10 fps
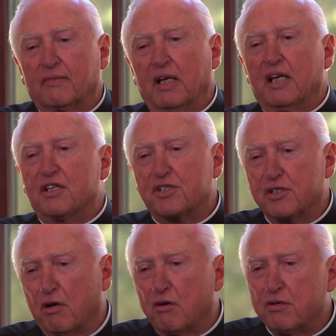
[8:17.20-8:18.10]
He
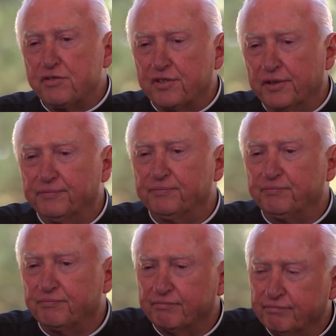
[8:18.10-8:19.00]
snores,
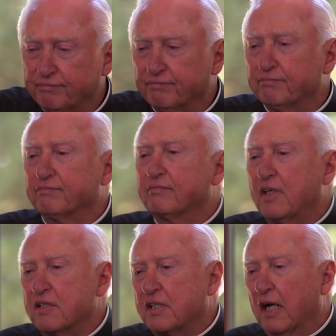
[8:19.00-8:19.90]

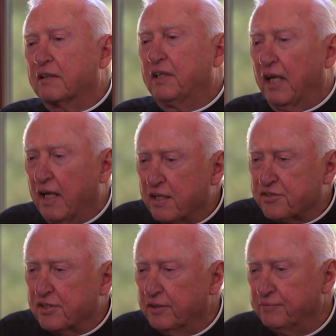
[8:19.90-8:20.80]
he's got gas,